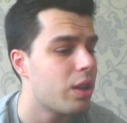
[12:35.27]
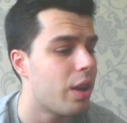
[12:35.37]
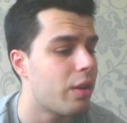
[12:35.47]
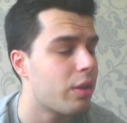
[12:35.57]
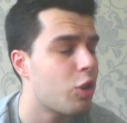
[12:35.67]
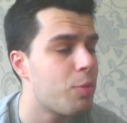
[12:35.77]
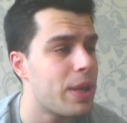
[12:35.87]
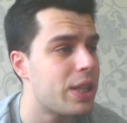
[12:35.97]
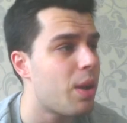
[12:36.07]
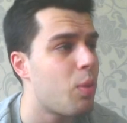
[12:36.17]
You know, it could
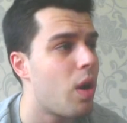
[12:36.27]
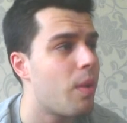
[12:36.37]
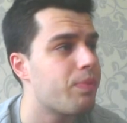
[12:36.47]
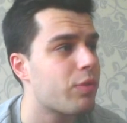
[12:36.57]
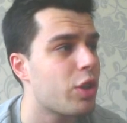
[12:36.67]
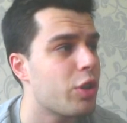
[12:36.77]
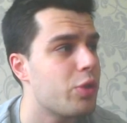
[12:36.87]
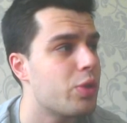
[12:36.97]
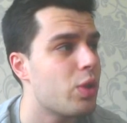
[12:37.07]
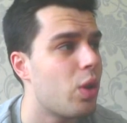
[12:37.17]
be someone
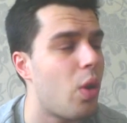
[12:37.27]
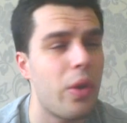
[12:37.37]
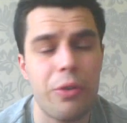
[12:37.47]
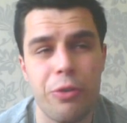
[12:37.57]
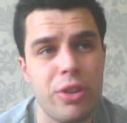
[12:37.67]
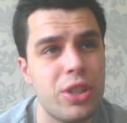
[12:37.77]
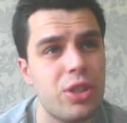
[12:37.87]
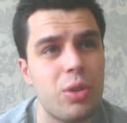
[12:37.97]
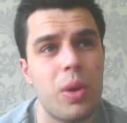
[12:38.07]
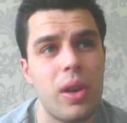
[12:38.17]
who's on the
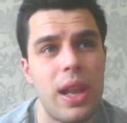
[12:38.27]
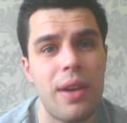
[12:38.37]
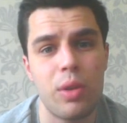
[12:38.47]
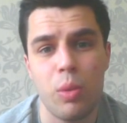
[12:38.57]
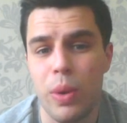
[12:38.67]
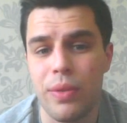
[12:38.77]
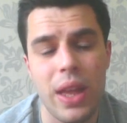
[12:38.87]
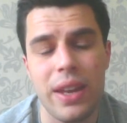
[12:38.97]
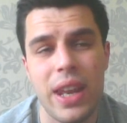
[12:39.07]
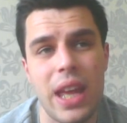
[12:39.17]
fringes of world level
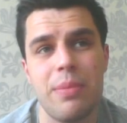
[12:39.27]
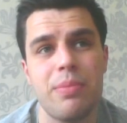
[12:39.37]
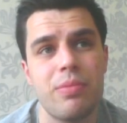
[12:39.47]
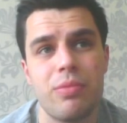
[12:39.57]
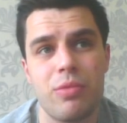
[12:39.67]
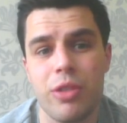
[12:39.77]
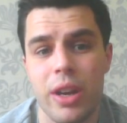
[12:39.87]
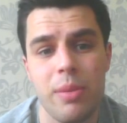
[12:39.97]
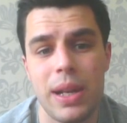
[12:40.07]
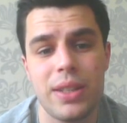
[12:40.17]
with that name
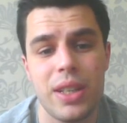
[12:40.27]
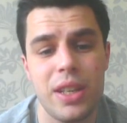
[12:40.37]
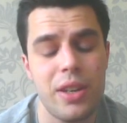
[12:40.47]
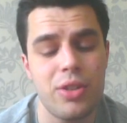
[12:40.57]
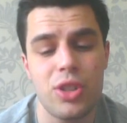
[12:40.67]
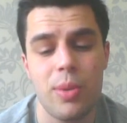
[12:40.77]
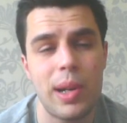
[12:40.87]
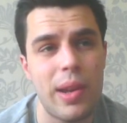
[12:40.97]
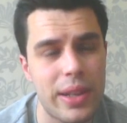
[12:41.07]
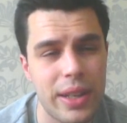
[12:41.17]
credibility. You know,
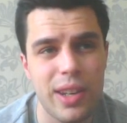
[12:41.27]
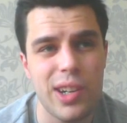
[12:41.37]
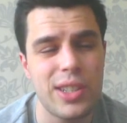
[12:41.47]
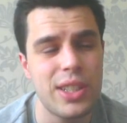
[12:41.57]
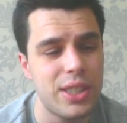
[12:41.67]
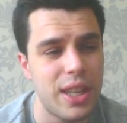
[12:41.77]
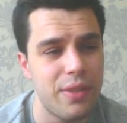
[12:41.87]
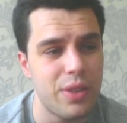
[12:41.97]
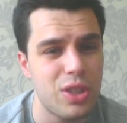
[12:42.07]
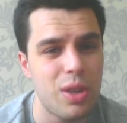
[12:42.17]
someone like a Curtis
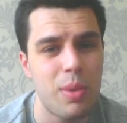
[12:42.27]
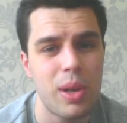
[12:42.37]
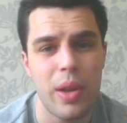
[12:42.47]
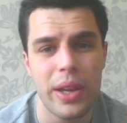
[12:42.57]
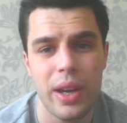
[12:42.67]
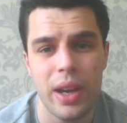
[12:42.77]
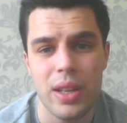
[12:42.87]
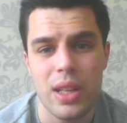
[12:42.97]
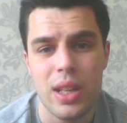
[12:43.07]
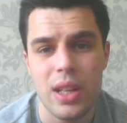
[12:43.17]
Stevens, someone like
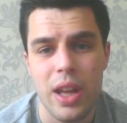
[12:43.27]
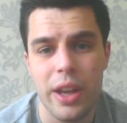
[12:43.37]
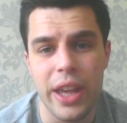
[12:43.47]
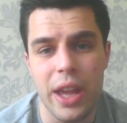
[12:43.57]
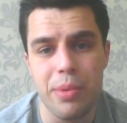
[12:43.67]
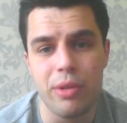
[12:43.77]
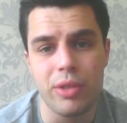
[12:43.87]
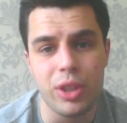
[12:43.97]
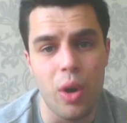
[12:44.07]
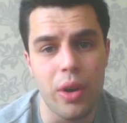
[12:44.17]
a Gabriel
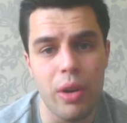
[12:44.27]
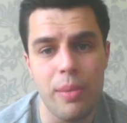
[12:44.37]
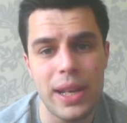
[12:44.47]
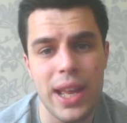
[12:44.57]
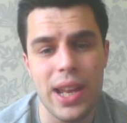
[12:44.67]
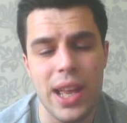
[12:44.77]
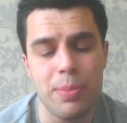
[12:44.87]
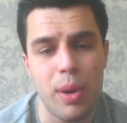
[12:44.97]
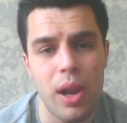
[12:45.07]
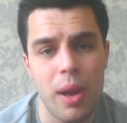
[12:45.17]
Rosado. I mean,
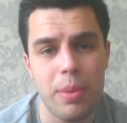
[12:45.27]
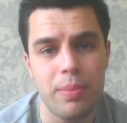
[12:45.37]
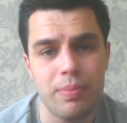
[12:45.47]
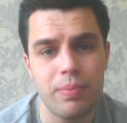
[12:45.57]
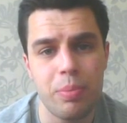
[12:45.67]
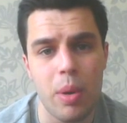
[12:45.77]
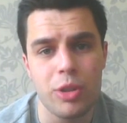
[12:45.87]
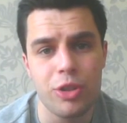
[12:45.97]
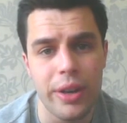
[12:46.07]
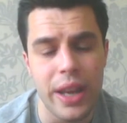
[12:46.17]
let's pull up
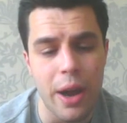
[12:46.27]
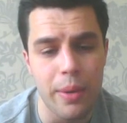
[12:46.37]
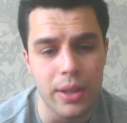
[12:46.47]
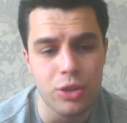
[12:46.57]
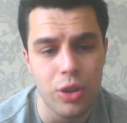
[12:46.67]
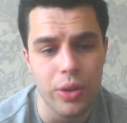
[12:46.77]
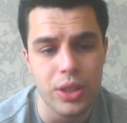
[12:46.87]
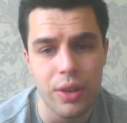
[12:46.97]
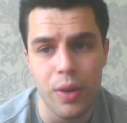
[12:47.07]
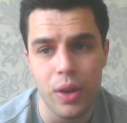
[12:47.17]
BoxRec now and I'll try
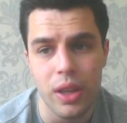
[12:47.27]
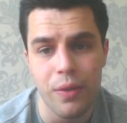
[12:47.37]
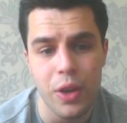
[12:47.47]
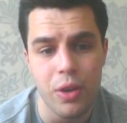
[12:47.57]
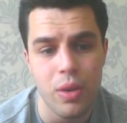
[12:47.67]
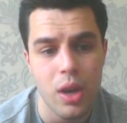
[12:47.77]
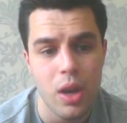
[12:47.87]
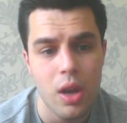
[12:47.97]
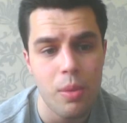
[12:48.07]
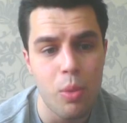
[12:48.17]
and see if I can give you
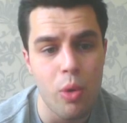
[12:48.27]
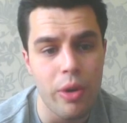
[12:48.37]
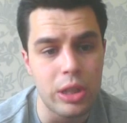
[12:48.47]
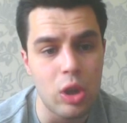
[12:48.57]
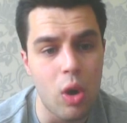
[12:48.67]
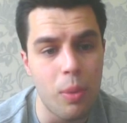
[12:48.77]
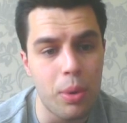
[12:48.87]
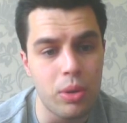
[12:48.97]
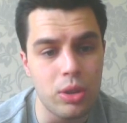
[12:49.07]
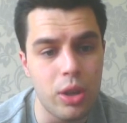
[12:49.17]
more
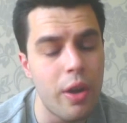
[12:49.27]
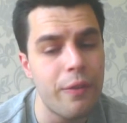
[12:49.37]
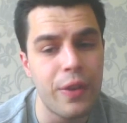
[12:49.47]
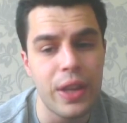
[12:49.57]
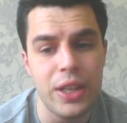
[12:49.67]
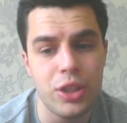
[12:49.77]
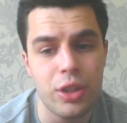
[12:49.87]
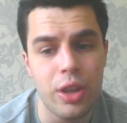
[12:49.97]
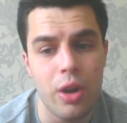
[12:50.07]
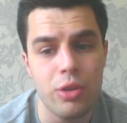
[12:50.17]
examples. I don't think he
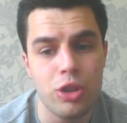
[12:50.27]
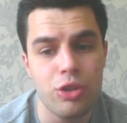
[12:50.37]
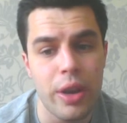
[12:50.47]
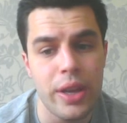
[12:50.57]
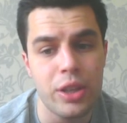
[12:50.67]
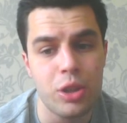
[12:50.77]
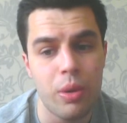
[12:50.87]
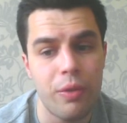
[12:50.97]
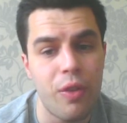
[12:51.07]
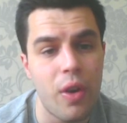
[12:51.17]
should go straight
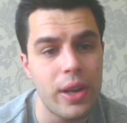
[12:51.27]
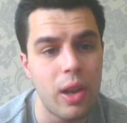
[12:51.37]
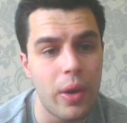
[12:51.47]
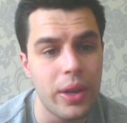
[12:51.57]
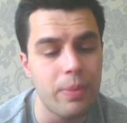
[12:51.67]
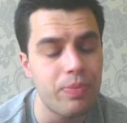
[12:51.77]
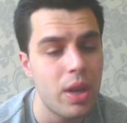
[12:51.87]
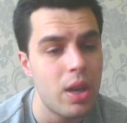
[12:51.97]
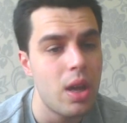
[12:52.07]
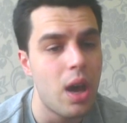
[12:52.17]
into a fight like
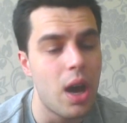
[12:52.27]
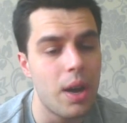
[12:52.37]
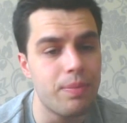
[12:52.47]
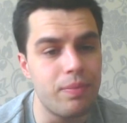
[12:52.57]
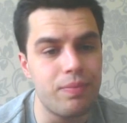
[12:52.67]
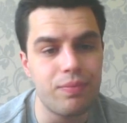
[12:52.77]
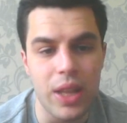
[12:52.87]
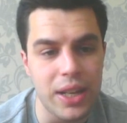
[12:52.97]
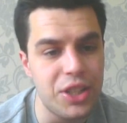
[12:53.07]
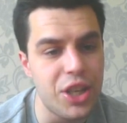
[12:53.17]

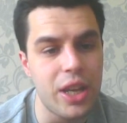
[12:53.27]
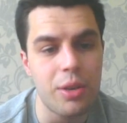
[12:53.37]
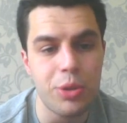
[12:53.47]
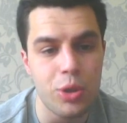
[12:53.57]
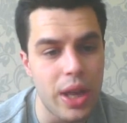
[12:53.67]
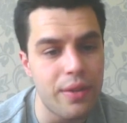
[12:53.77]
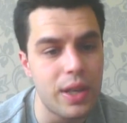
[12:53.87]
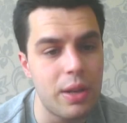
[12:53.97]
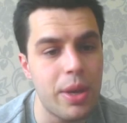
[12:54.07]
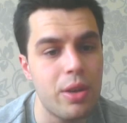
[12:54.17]
Danny Jacobs or
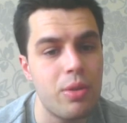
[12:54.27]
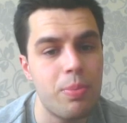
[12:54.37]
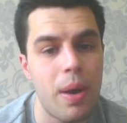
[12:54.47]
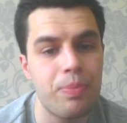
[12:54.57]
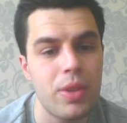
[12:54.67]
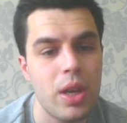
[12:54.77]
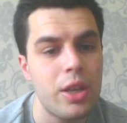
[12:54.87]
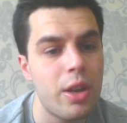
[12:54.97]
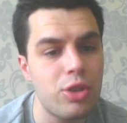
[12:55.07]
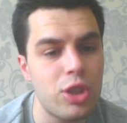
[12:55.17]
David Lemieux, but,
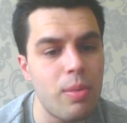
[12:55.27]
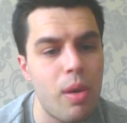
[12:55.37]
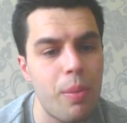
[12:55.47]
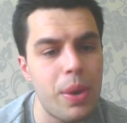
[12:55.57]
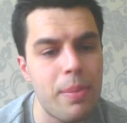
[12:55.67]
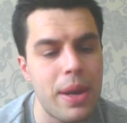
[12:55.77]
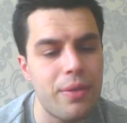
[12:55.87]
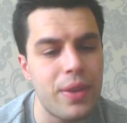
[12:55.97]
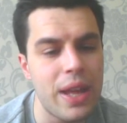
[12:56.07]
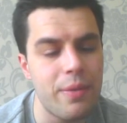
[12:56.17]
you know, someone with a bit
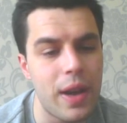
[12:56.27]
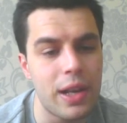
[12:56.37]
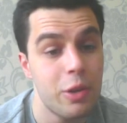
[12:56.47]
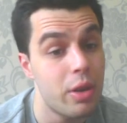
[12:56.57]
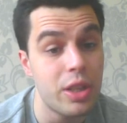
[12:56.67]
of name value.